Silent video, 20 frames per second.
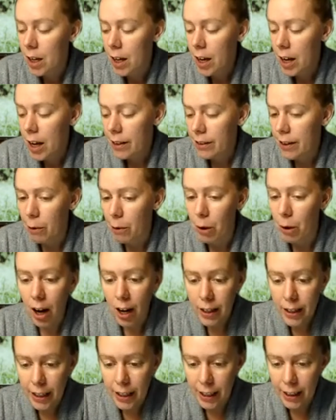that were
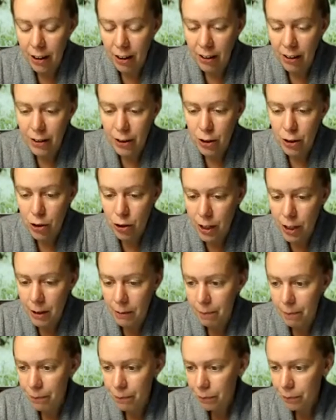hugging on the
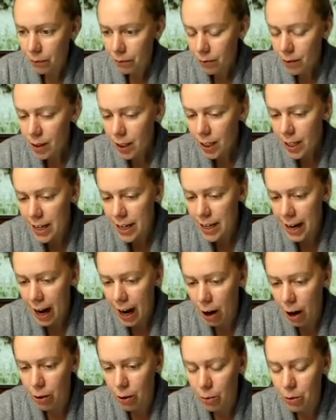street, and
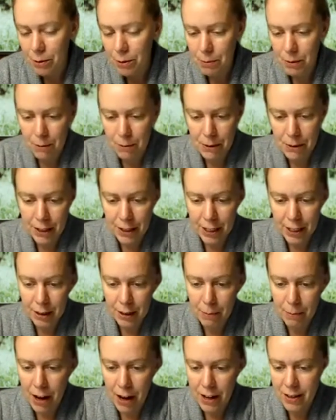how it was
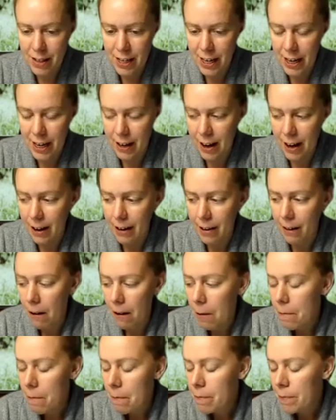manipulated by CNN.
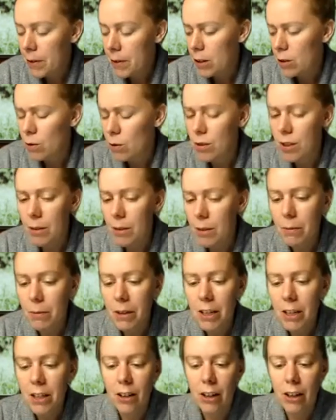There was something
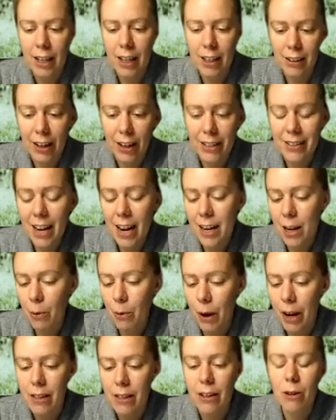along that lines.
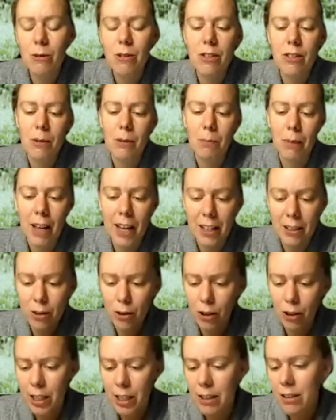Anyway, there was some blank
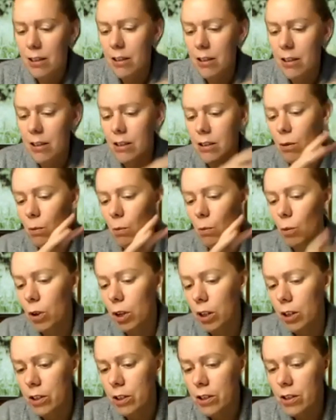screens and some
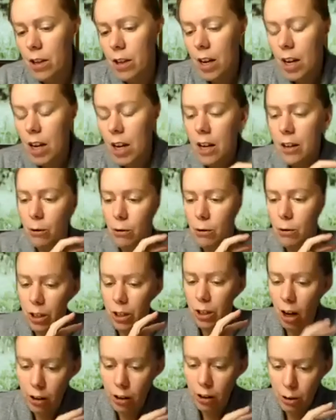words. There was
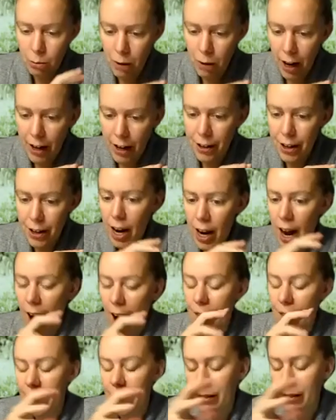the color red,
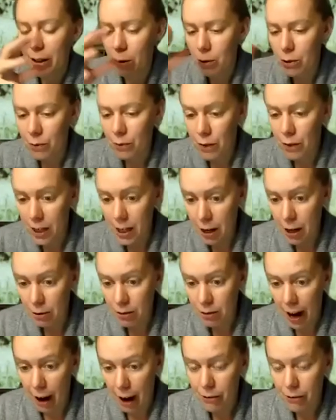and then there was videos after